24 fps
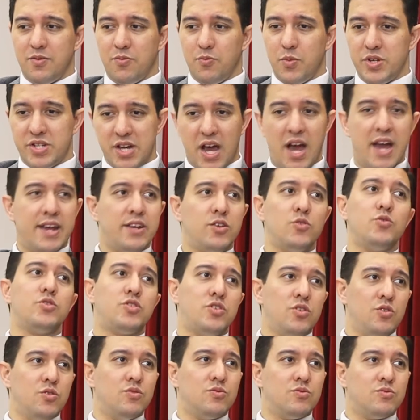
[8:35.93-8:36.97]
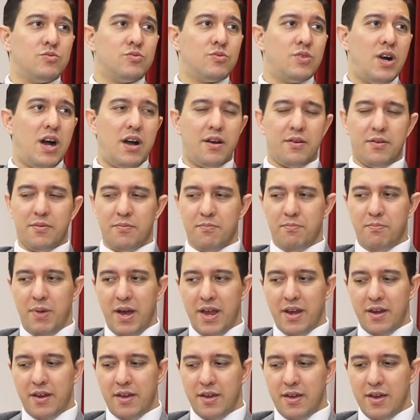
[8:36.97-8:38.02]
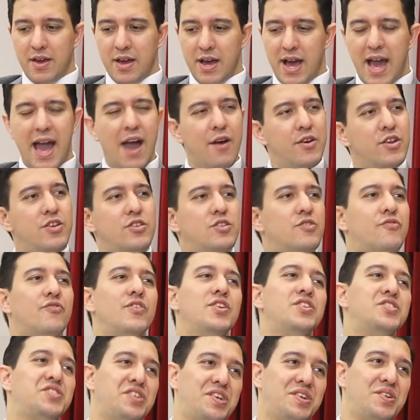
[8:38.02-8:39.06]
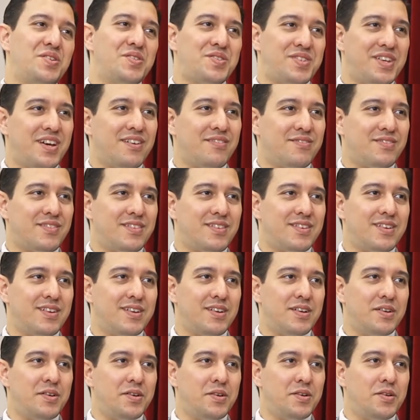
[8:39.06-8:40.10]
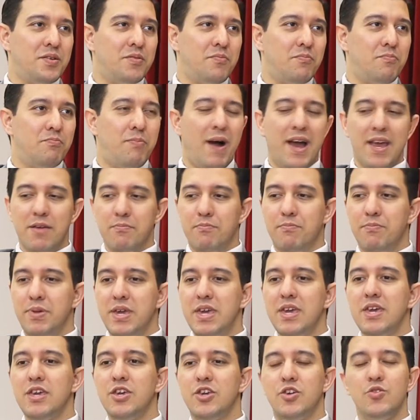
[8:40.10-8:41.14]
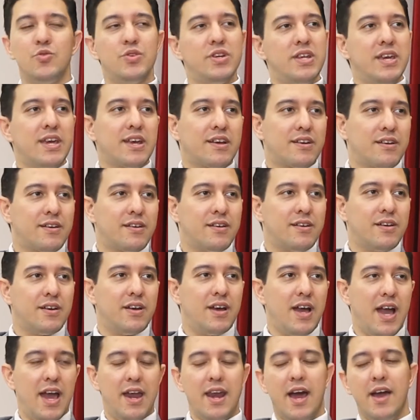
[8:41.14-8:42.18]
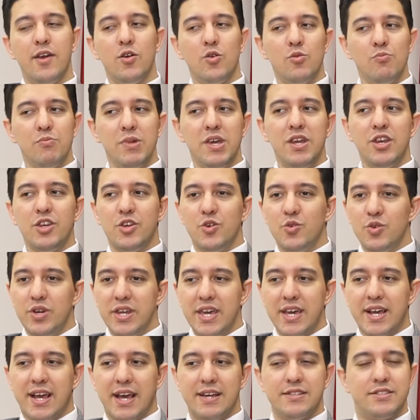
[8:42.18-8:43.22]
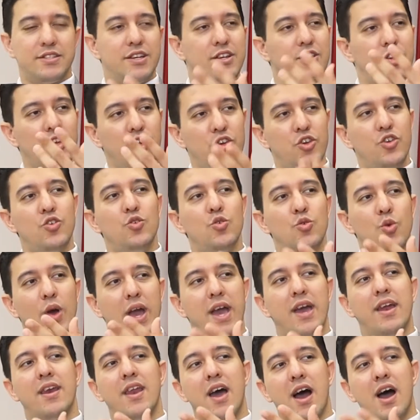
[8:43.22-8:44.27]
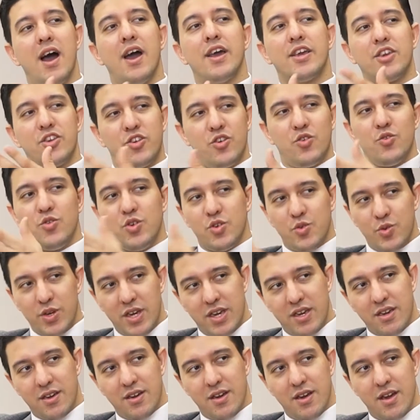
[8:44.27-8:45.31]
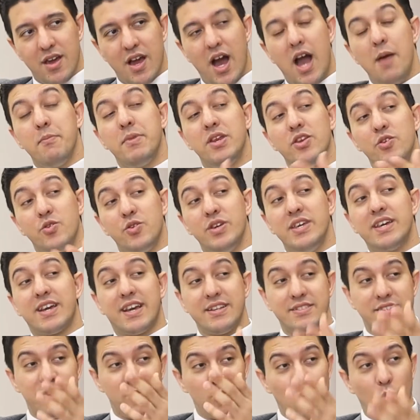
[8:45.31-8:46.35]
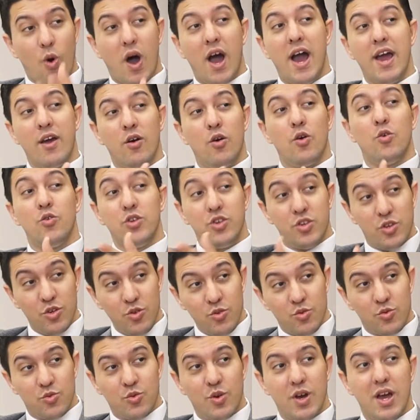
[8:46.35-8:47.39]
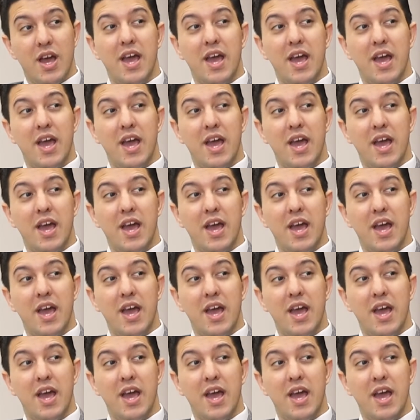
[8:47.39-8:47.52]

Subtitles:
Which I do too. But how do you differentiate yourself? By being unique. And I don't mean unique as in U-N-I-Q-U-E. I mean unique as in Y-O-U-N-I-Q-U-E.